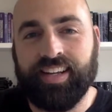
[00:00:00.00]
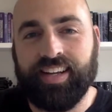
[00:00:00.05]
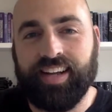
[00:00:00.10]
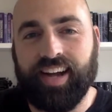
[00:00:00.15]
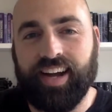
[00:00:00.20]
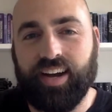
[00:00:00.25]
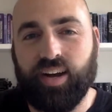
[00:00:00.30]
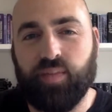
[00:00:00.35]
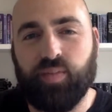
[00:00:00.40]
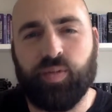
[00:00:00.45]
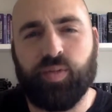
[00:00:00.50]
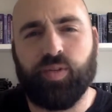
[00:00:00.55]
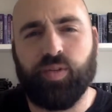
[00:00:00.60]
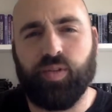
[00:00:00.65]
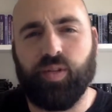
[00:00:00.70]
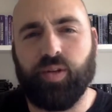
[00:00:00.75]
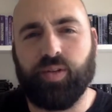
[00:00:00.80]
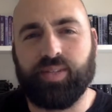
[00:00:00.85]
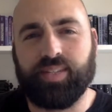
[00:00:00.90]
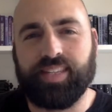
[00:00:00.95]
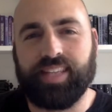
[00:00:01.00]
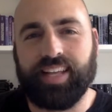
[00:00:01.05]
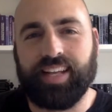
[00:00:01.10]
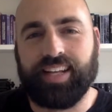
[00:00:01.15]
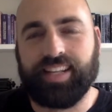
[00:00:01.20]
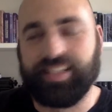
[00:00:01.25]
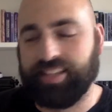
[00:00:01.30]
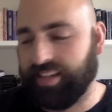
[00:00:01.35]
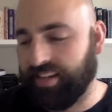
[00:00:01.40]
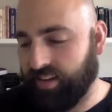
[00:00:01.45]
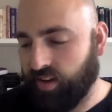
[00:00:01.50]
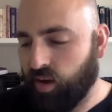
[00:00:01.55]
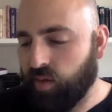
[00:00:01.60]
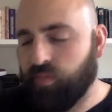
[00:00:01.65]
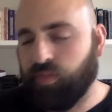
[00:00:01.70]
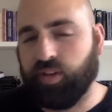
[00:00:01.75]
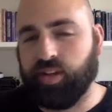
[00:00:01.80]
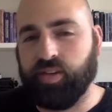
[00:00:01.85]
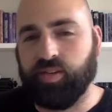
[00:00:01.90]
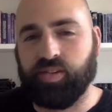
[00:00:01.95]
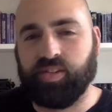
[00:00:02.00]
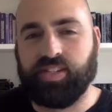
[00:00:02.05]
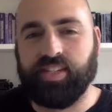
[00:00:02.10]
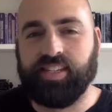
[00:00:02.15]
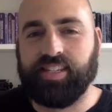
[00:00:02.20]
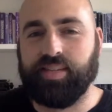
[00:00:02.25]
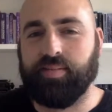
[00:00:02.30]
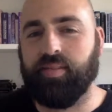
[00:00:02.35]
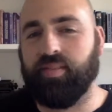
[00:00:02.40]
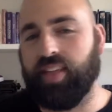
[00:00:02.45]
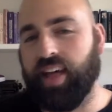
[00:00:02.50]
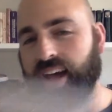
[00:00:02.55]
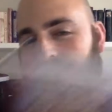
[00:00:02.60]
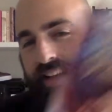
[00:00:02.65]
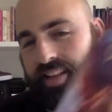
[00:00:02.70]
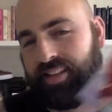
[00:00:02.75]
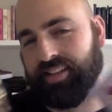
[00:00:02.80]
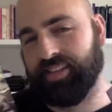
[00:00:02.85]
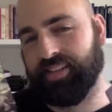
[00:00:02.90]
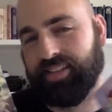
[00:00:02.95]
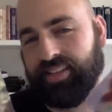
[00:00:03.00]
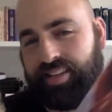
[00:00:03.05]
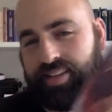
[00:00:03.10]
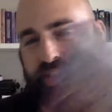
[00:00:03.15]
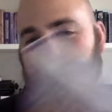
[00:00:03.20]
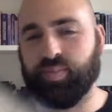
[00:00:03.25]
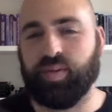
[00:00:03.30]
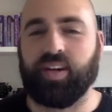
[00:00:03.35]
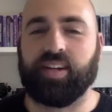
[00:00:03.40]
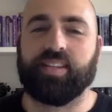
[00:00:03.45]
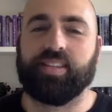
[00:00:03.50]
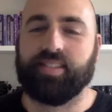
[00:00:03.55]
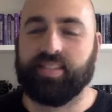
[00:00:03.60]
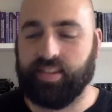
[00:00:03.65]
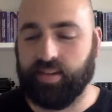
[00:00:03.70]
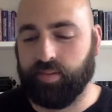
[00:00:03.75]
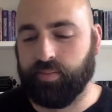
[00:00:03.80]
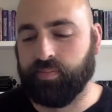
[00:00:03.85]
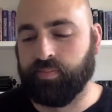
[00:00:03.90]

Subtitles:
I hope you do those things, and hopefully you'll see some of that in these books too.